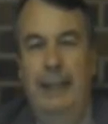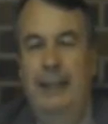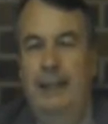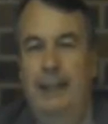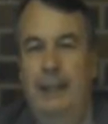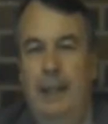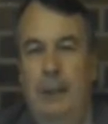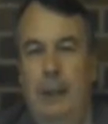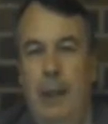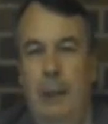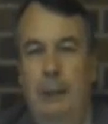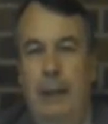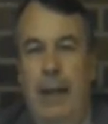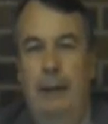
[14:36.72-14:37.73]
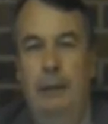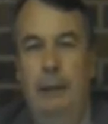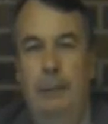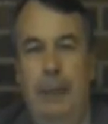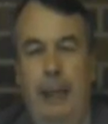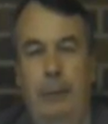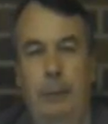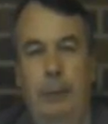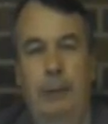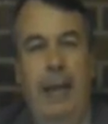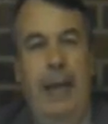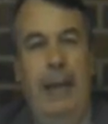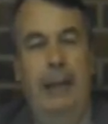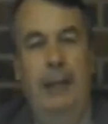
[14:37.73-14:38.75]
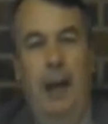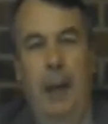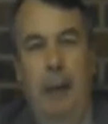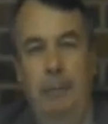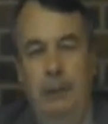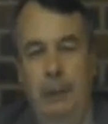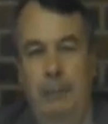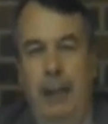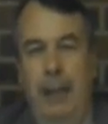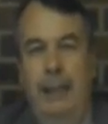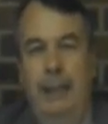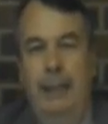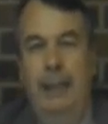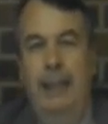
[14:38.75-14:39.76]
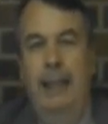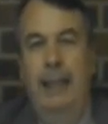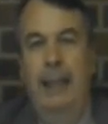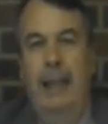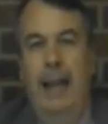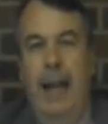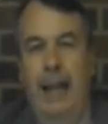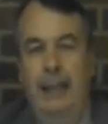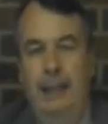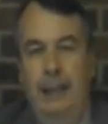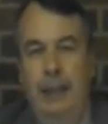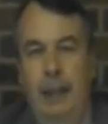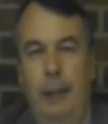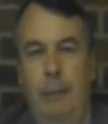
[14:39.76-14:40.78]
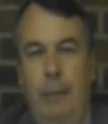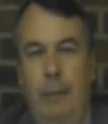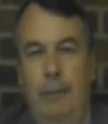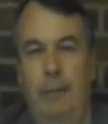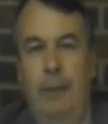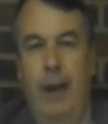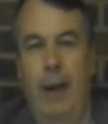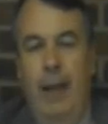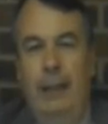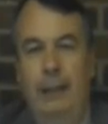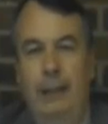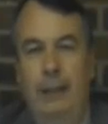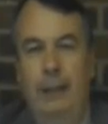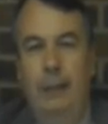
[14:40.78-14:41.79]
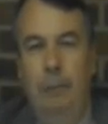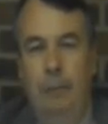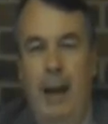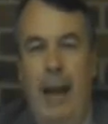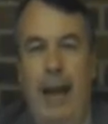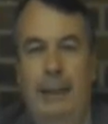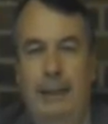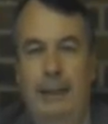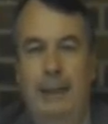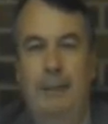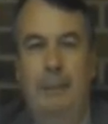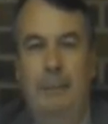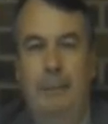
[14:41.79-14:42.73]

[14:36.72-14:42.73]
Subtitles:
Still goes out to people saying, come to me and you will find rest.